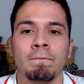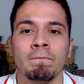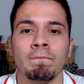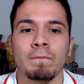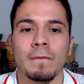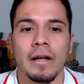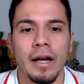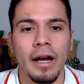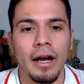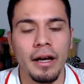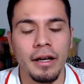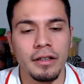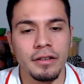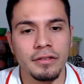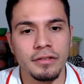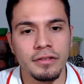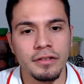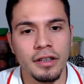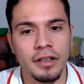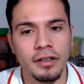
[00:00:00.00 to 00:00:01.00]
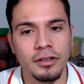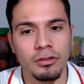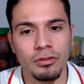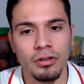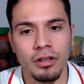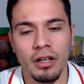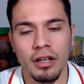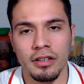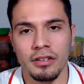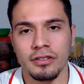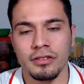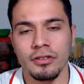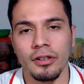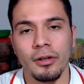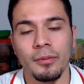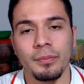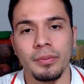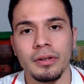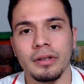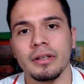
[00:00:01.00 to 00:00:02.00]
Guys, today's
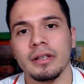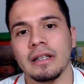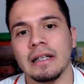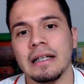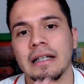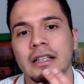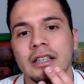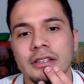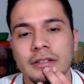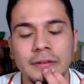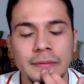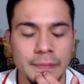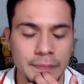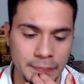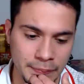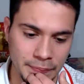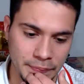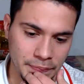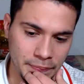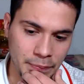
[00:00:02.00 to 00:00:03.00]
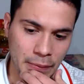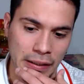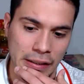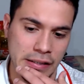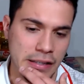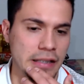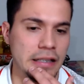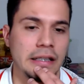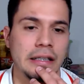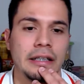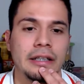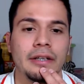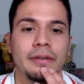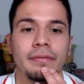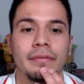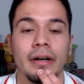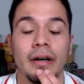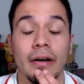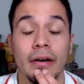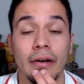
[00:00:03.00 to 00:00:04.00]
topic is basically
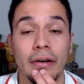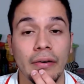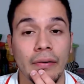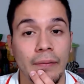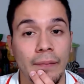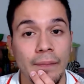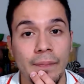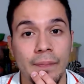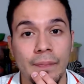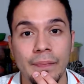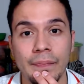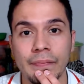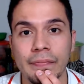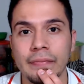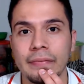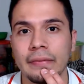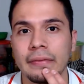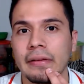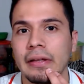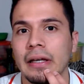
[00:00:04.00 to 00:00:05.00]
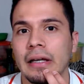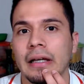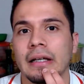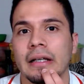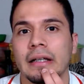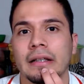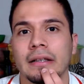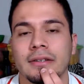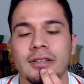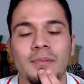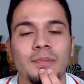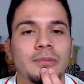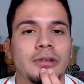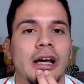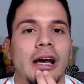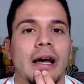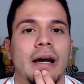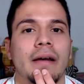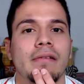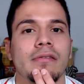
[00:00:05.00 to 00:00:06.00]
about,
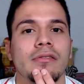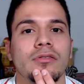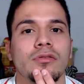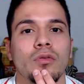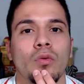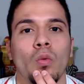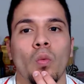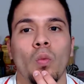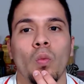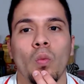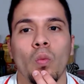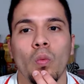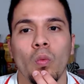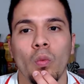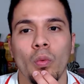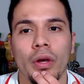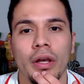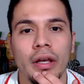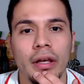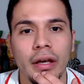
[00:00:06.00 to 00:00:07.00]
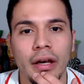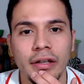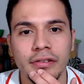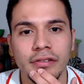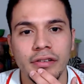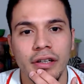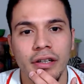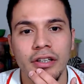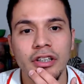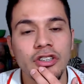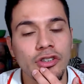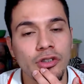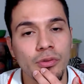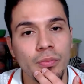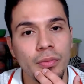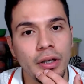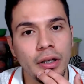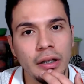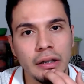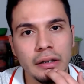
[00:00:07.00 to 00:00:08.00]
sometimes we as an
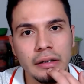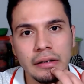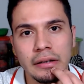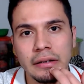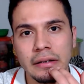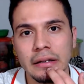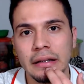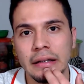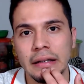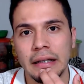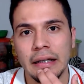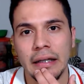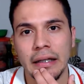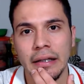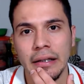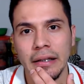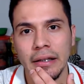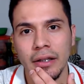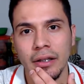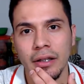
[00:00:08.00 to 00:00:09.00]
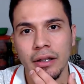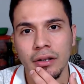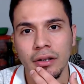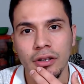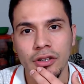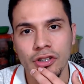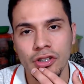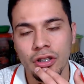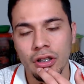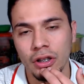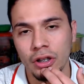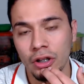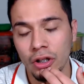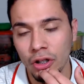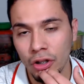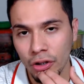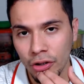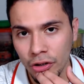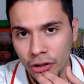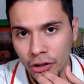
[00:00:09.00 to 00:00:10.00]
intermediate English
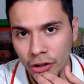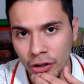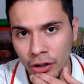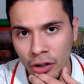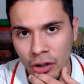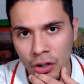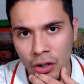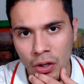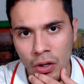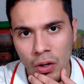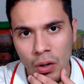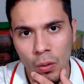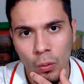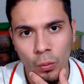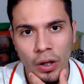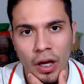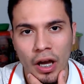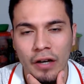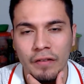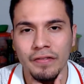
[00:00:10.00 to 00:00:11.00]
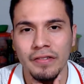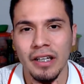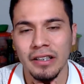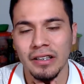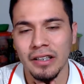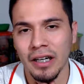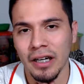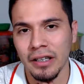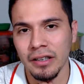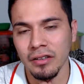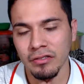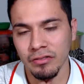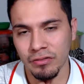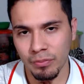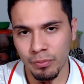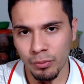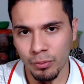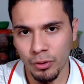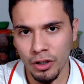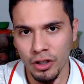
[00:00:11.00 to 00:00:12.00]
learner, we have that kind of
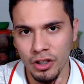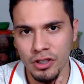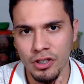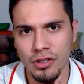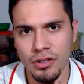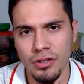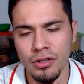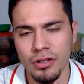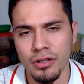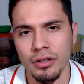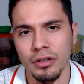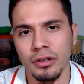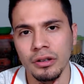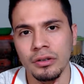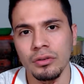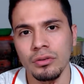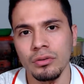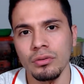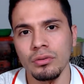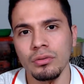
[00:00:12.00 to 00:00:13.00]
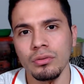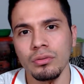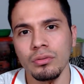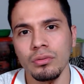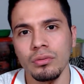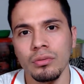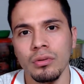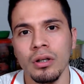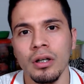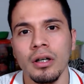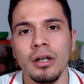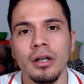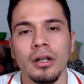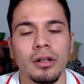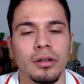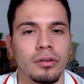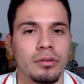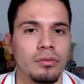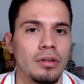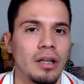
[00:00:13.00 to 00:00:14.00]
pressure to
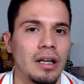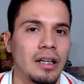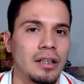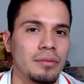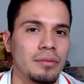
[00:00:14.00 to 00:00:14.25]
not